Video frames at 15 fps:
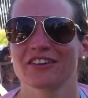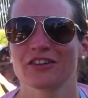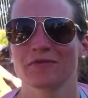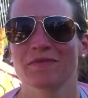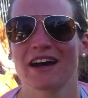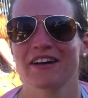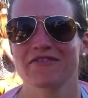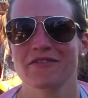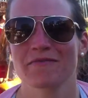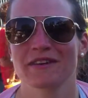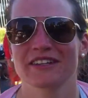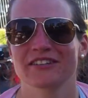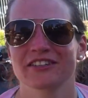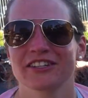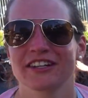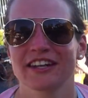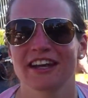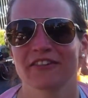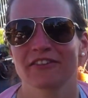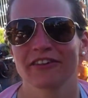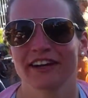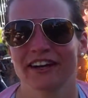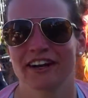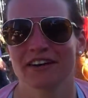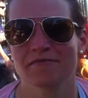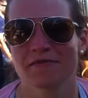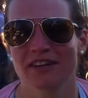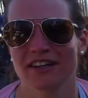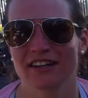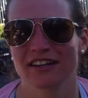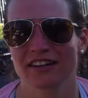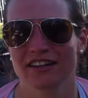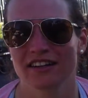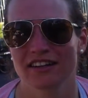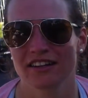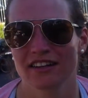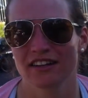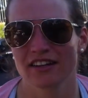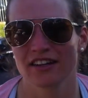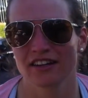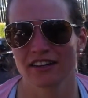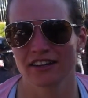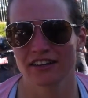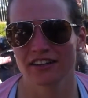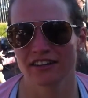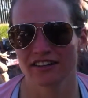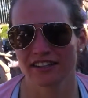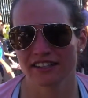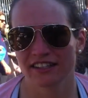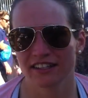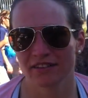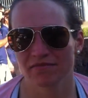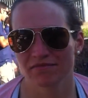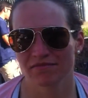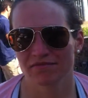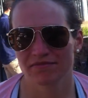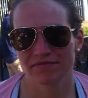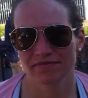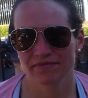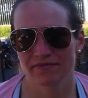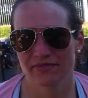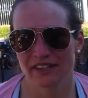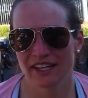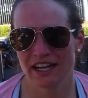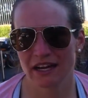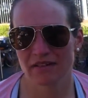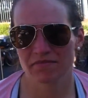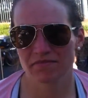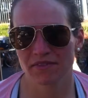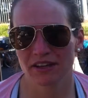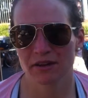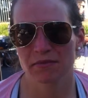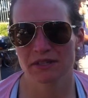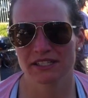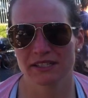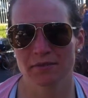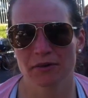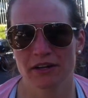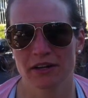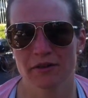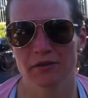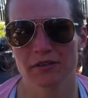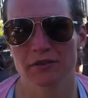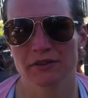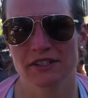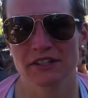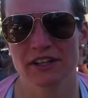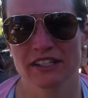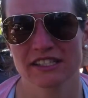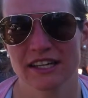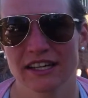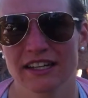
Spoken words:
Look back from it right now. But you know, I think I'm a little bit disappointed with the results.